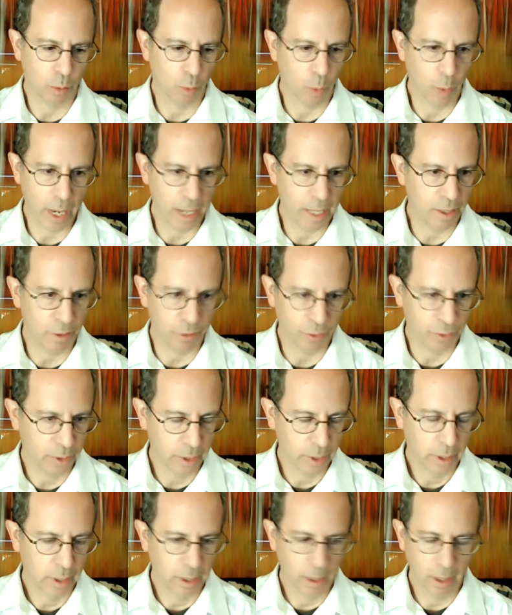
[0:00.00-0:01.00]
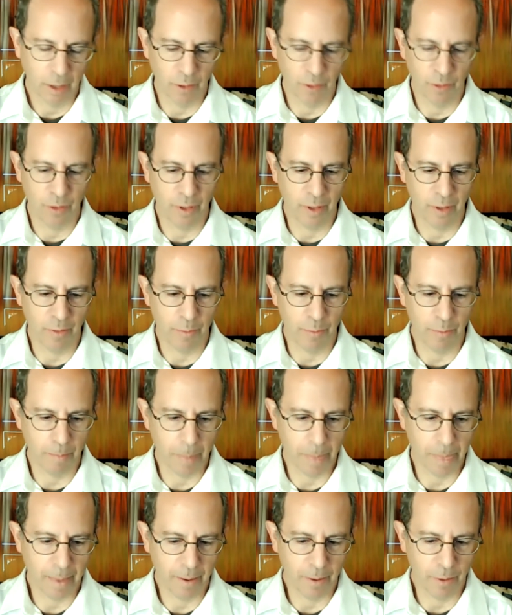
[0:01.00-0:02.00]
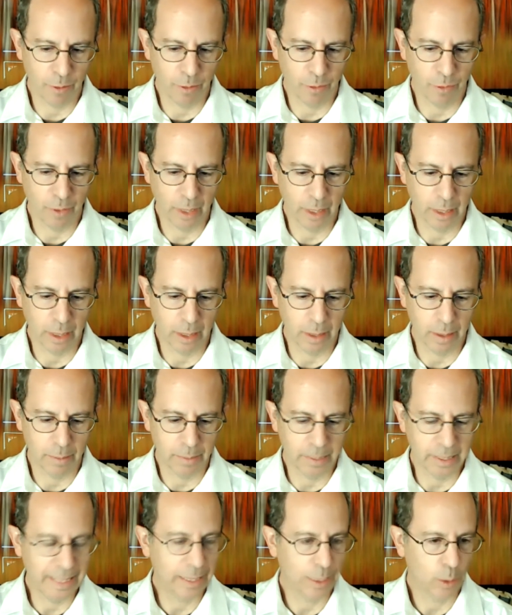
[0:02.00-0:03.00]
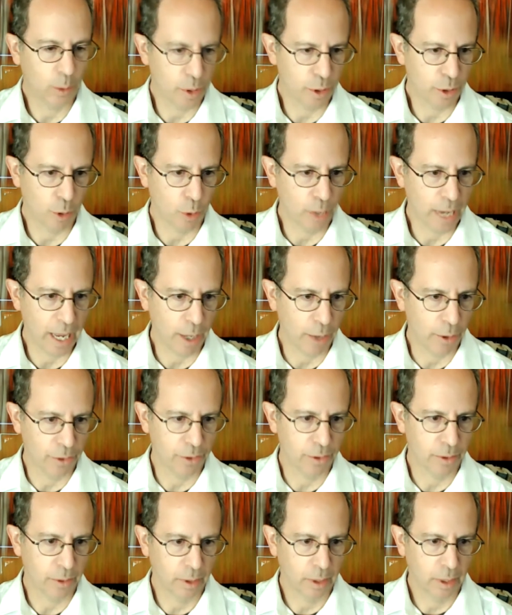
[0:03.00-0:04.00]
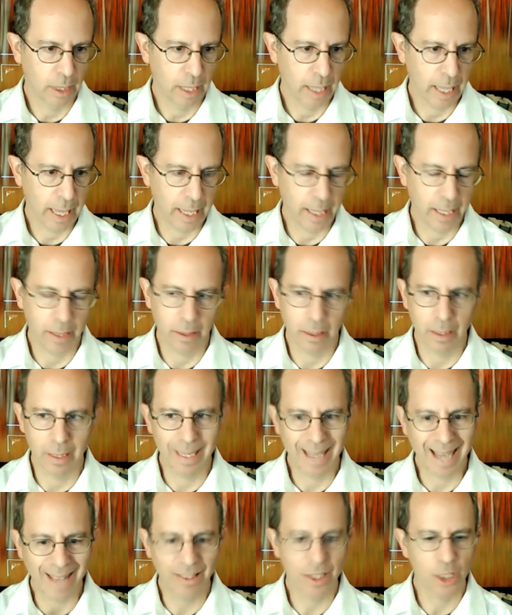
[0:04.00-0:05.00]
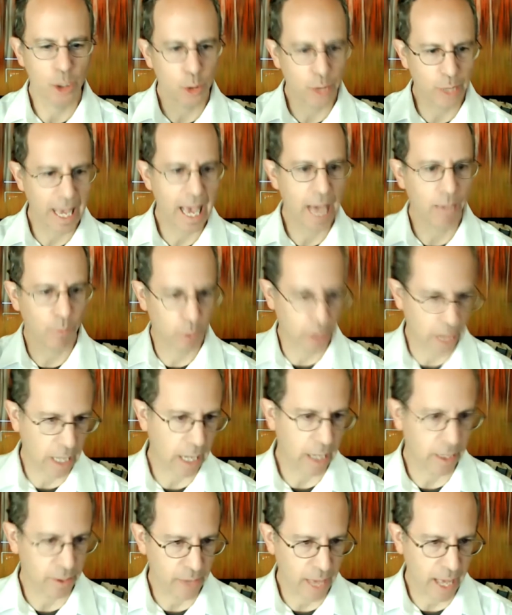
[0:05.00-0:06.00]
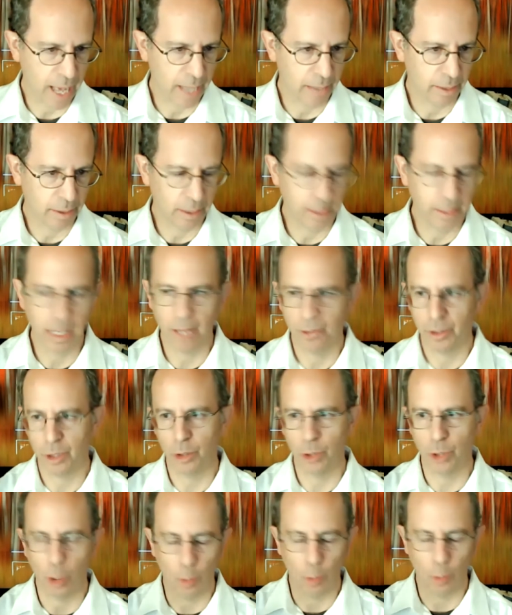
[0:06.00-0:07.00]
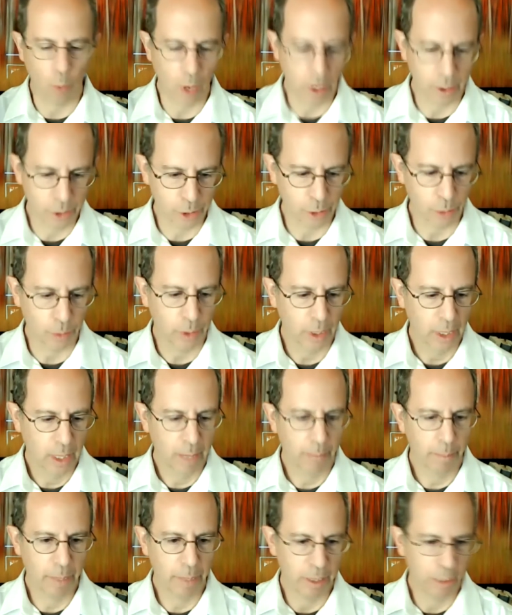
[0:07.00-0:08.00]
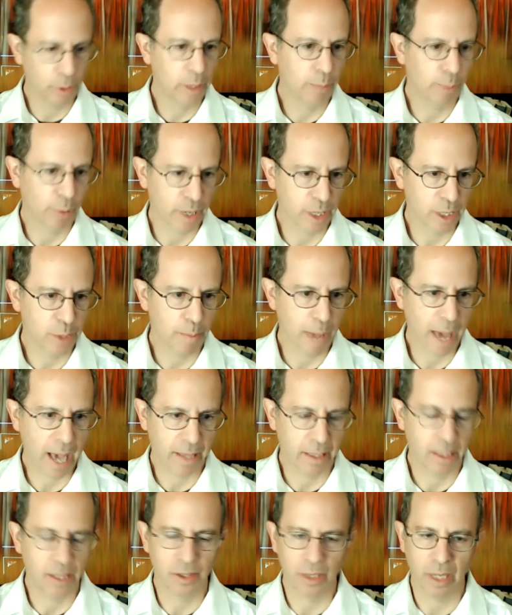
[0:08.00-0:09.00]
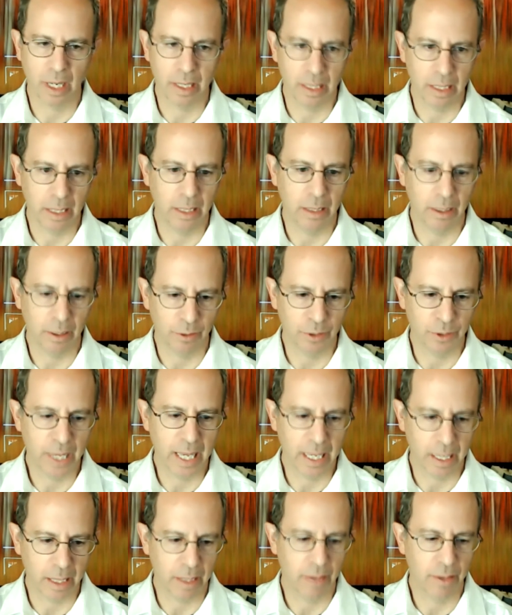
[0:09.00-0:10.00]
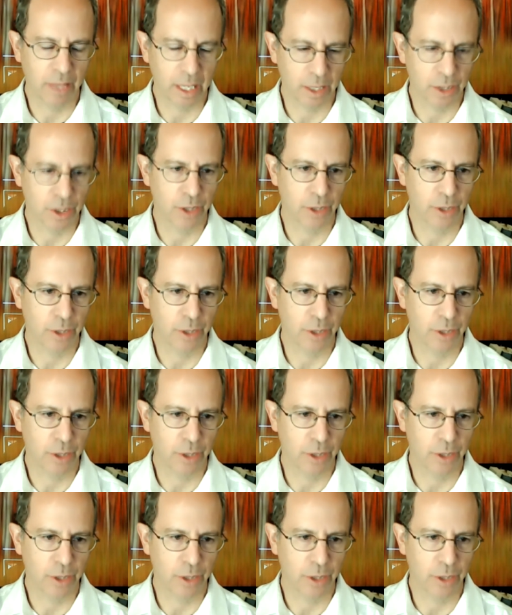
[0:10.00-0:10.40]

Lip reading: Yeah, they're tired of being tired. I really think not a lot of people think about this, but once you start relying on